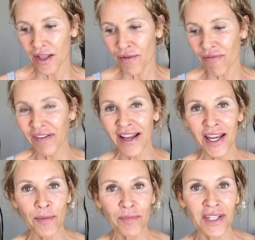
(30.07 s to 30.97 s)
the
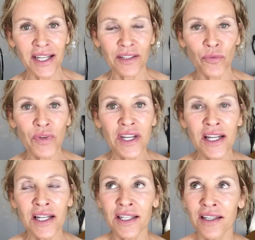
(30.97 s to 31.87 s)
flame that
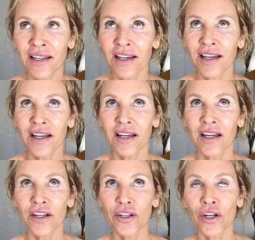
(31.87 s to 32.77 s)
really
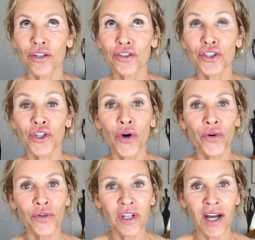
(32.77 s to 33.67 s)

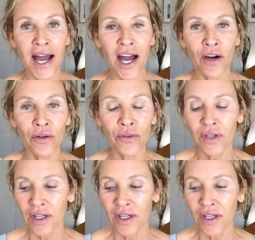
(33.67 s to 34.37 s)
showed how